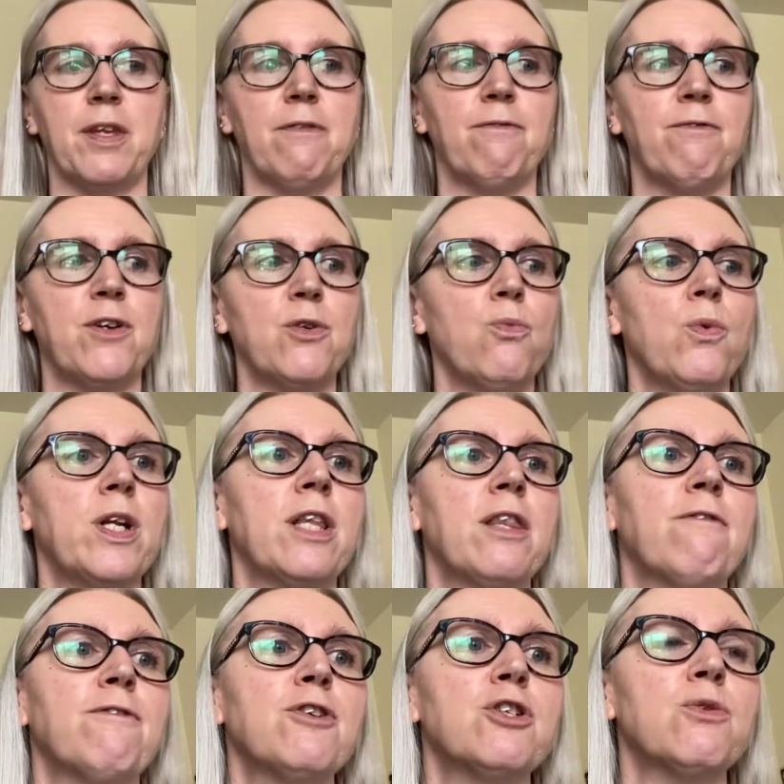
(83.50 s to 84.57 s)
For one of the
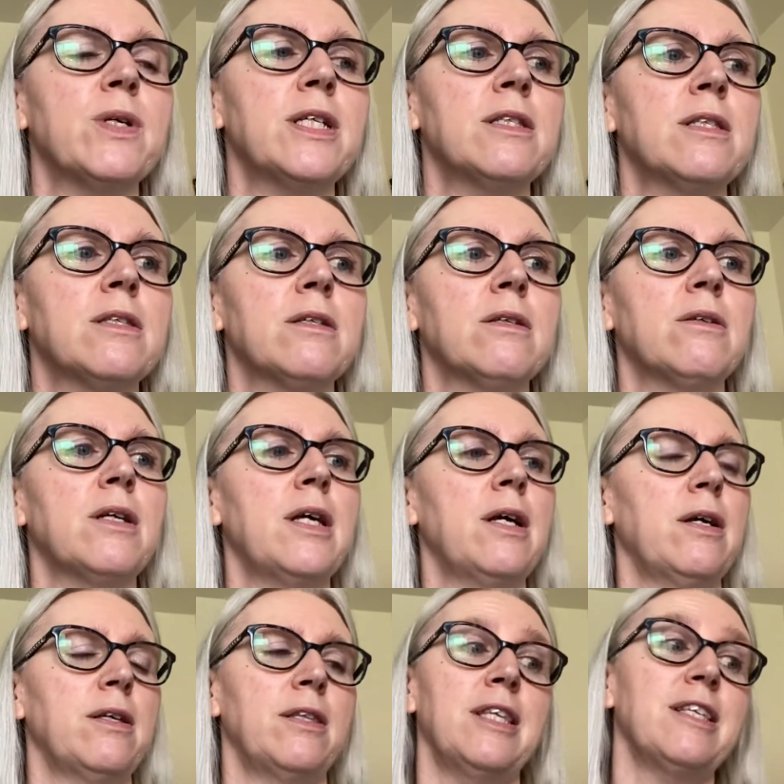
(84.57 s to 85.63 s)
first ones,
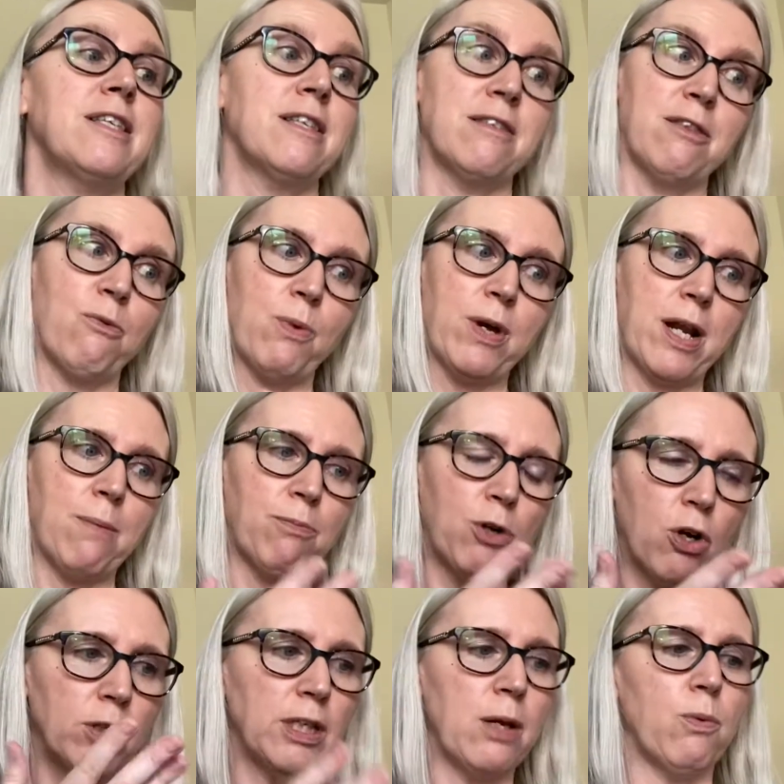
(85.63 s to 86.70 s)
this isn't the one I'm
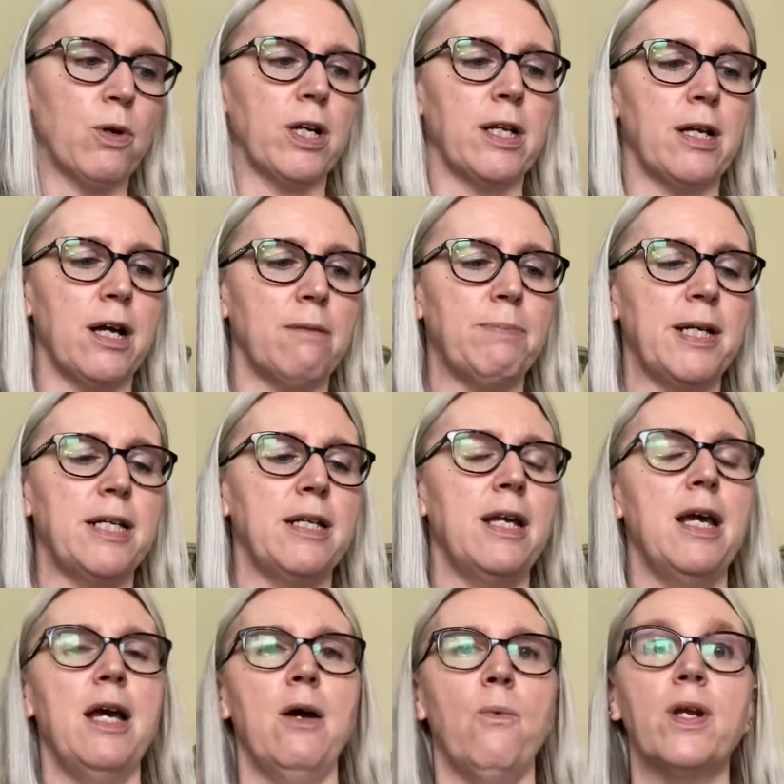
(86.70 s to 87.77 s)
currently working on, but
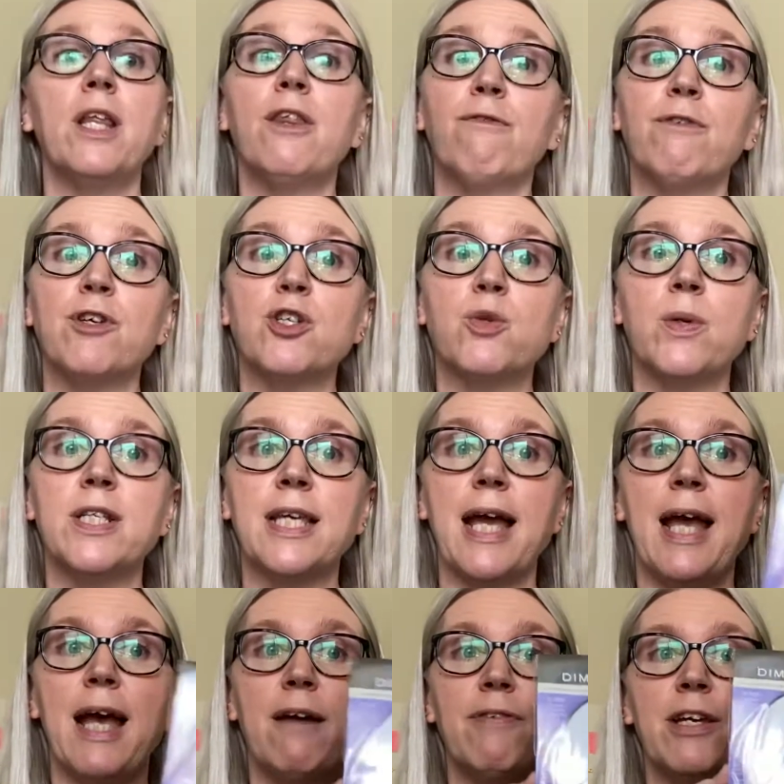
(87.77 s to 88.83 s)
one of the first ones I
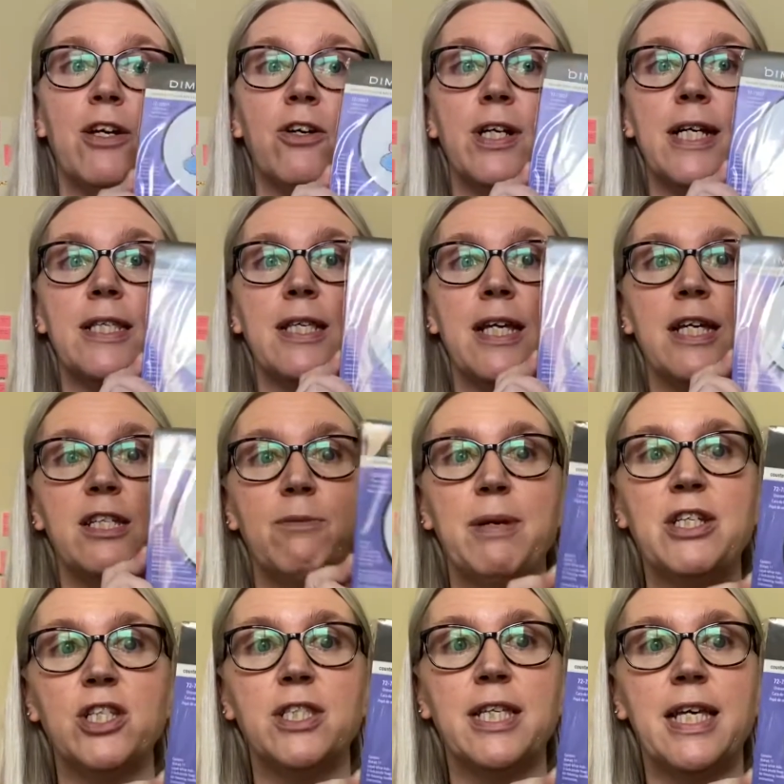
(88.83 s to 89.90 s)
have here is a
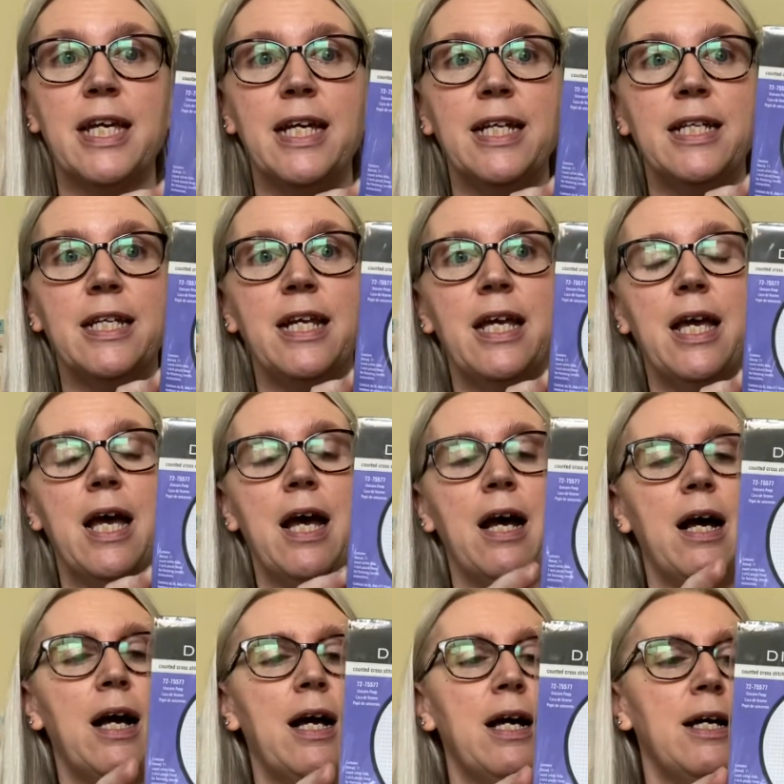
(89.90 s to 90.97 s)
dimensions kit.
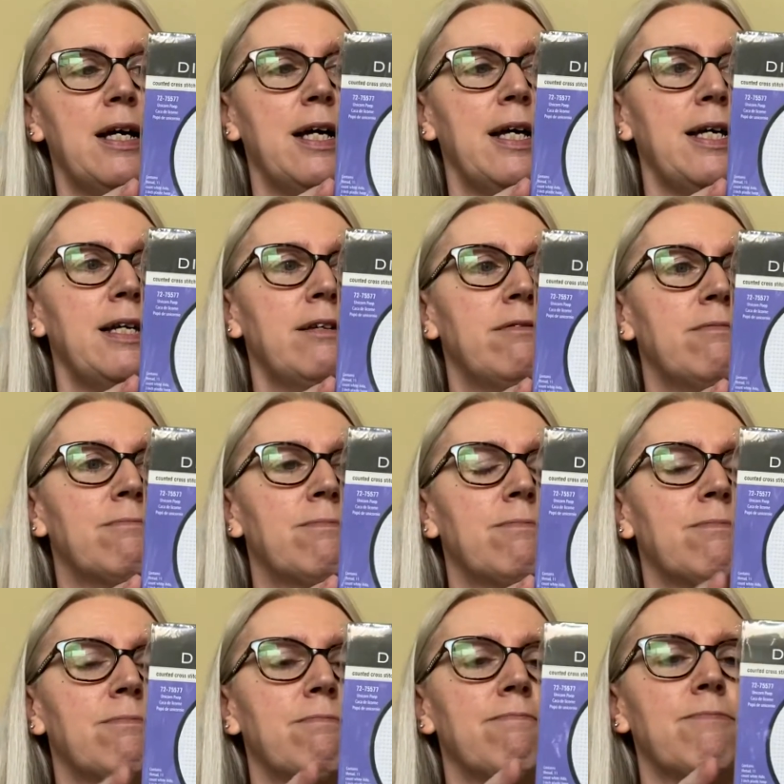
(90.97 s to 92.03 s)
I
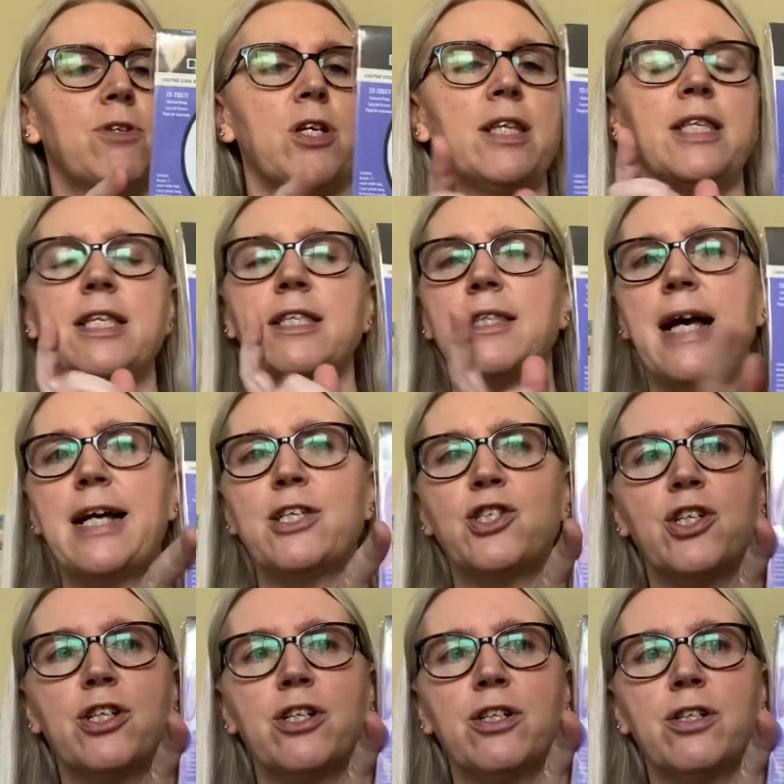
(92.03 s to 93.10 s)
got this last
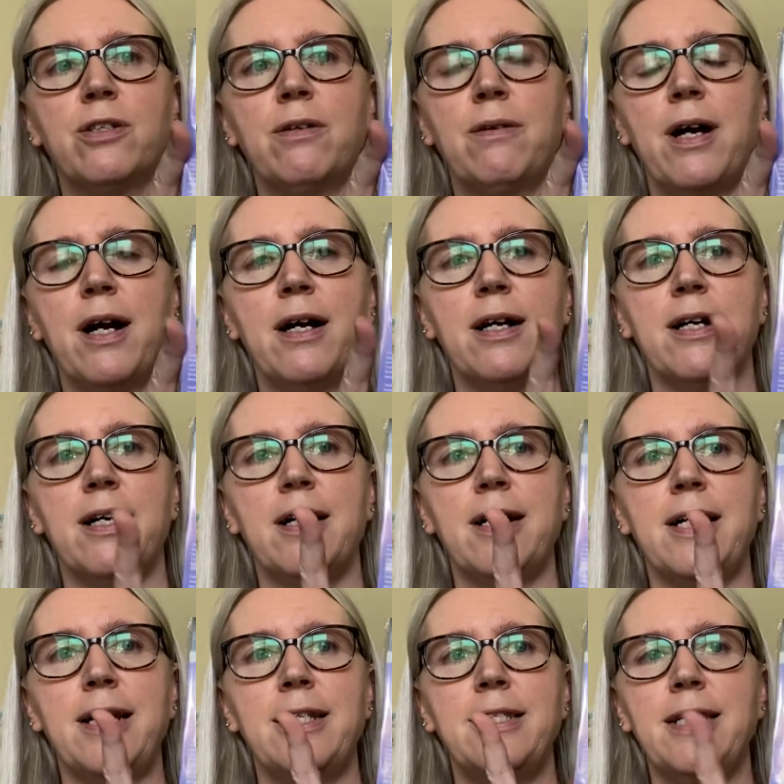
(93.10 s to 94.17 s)
year.
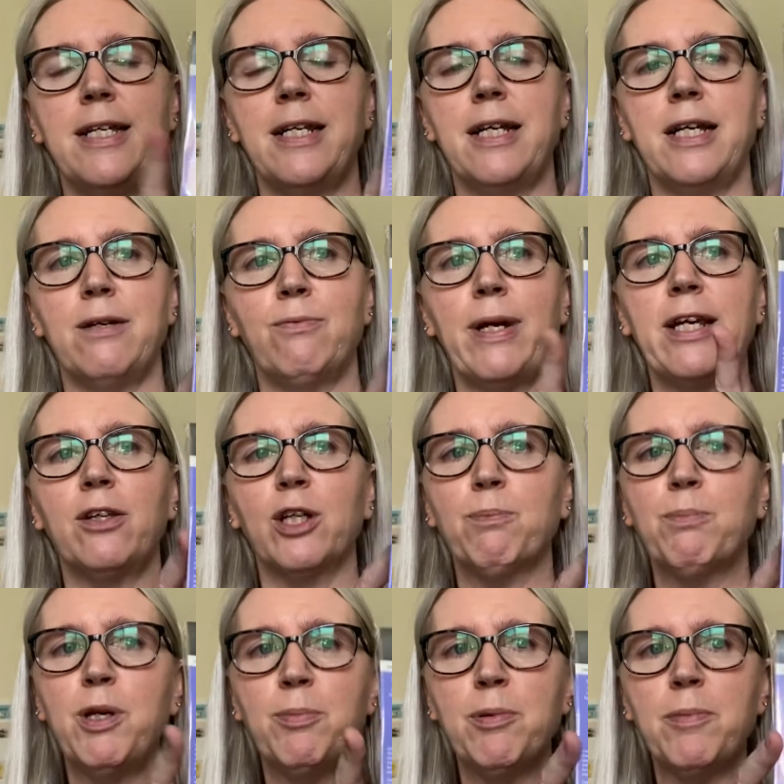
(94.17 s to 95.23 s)
I did a regular
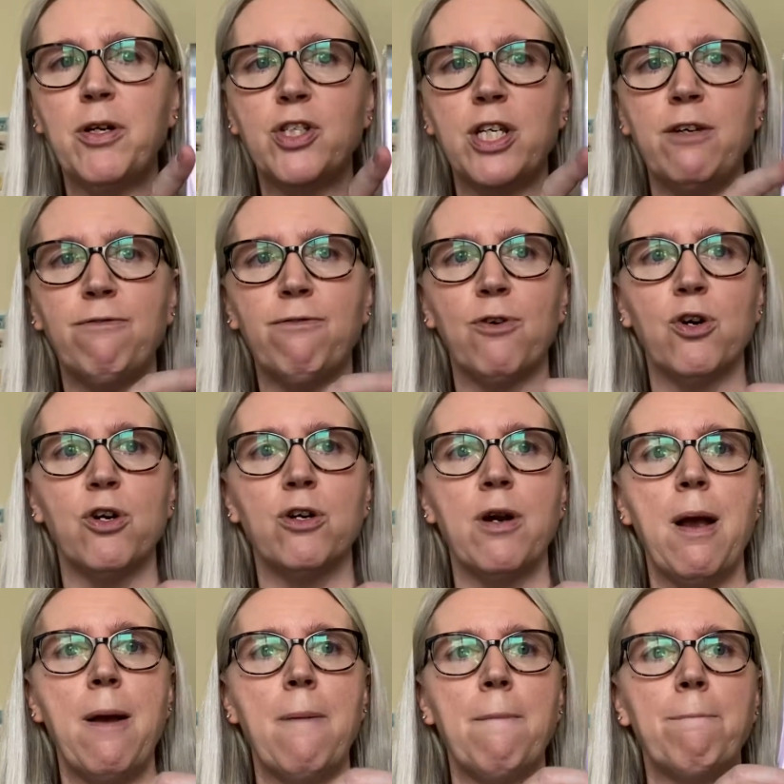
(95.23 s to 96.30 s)
poop emoji for
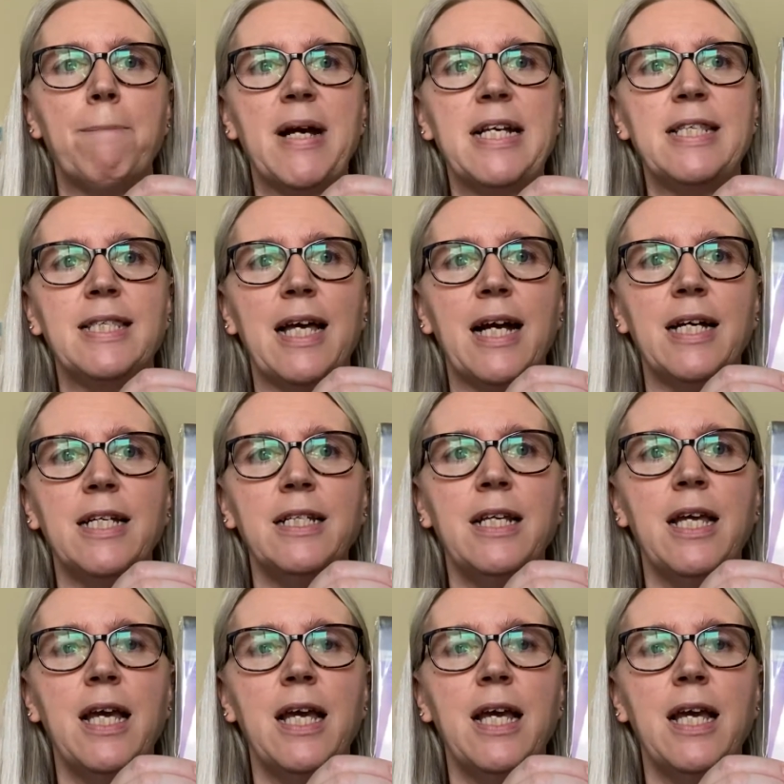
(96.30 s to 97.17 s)
my son,